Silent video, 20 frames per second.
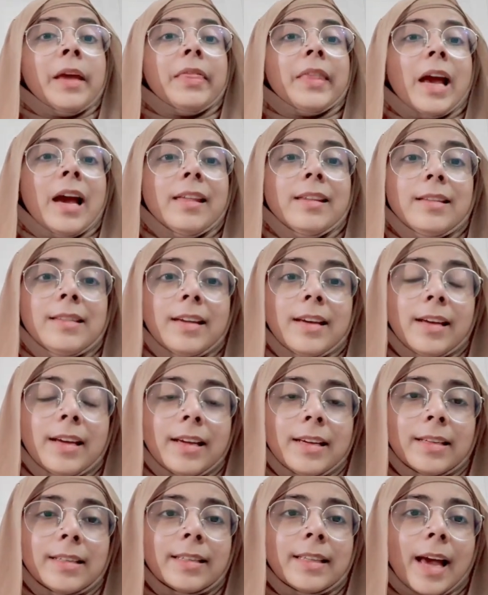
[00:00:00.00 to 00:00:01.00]
the other thing
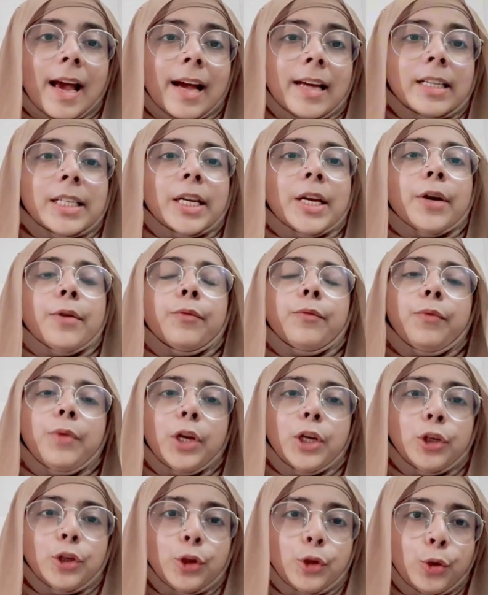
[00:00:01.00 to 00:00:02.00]
is that
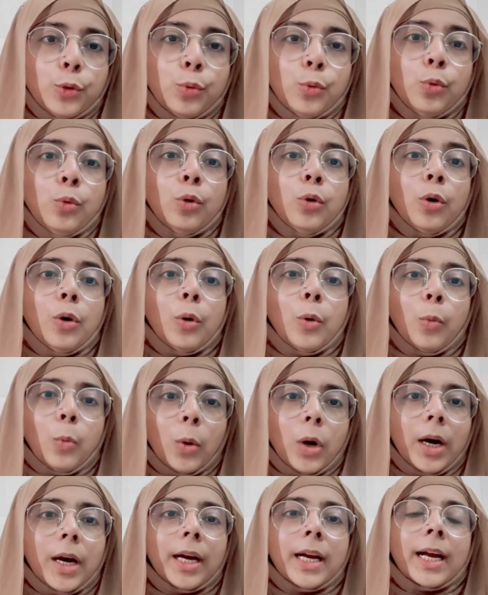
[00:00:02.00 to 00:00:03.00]
we do
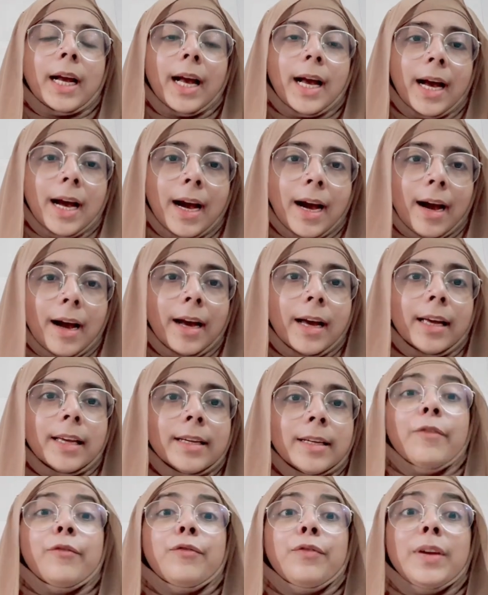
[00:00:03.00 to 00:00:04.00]
work
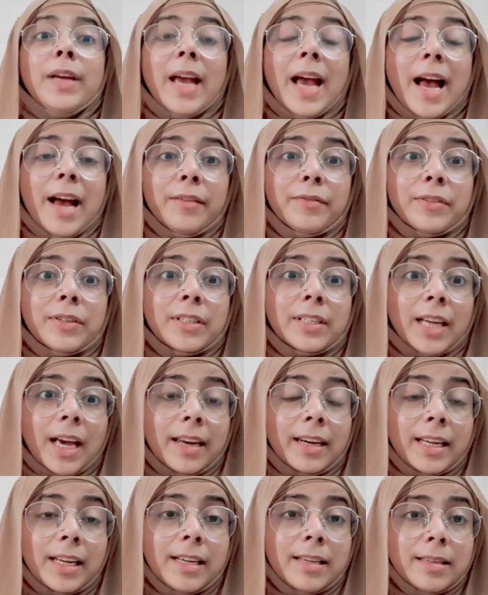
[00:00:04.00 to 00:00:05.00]
hard. We have
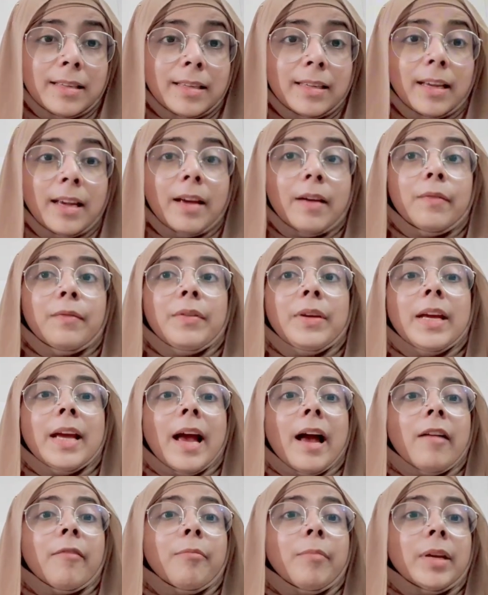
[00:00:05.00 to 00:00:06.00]
studies, we
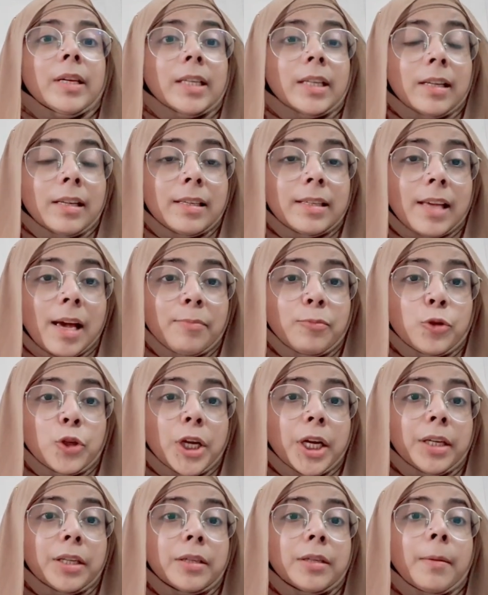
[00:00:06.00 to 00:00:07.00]
have medical
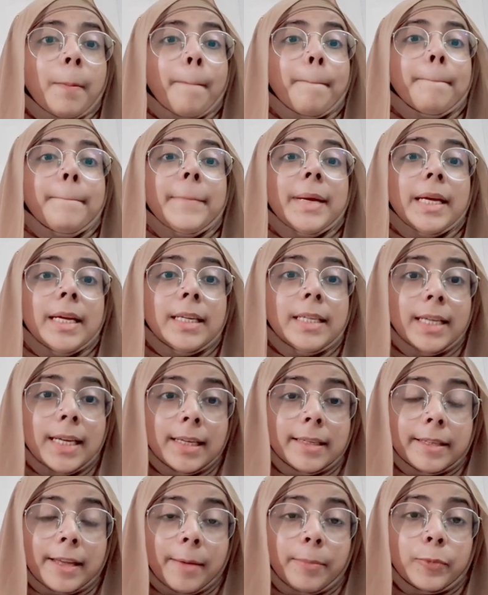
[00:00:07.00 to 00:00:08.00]
subjects,
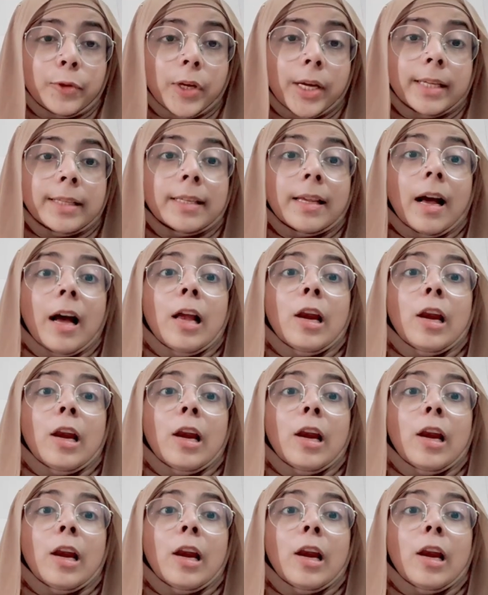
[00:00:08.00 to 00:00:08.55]
BDS subjects.